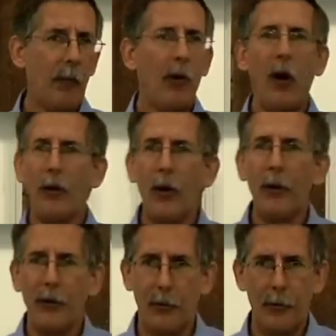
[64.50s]
that we're all
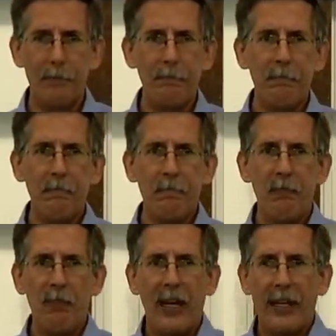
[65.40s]
going through.
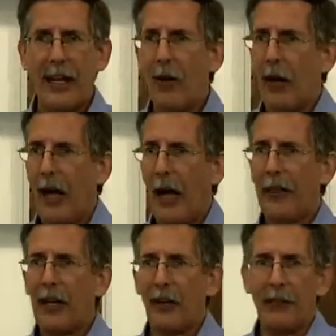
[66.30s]
Now,
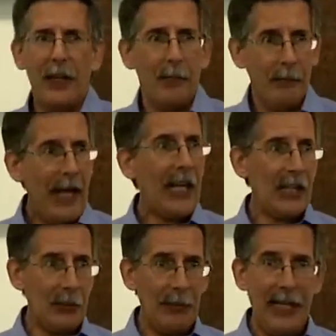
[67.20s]
I think of
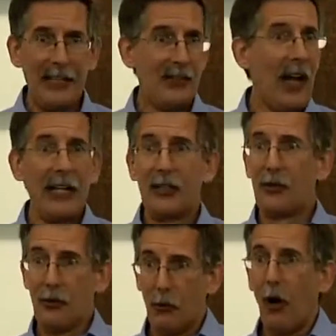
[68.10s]
management as not a
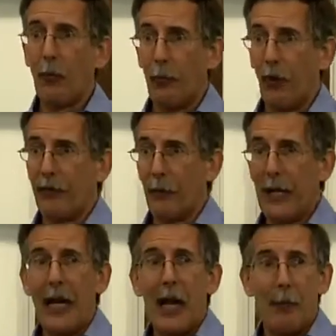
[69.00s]
strong point for
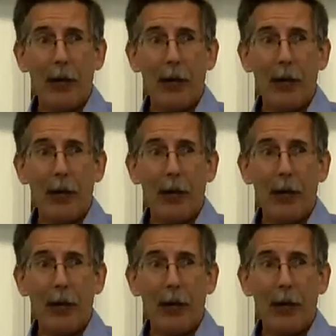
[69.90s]
me,